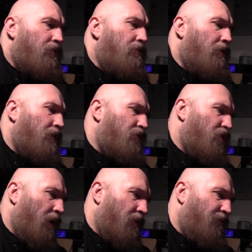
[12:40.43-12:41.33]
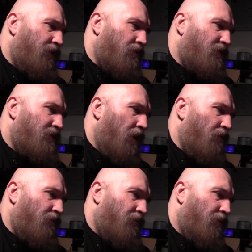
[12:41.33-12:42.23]
so you can check it for
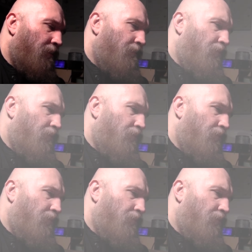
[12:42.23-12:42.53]
yourself.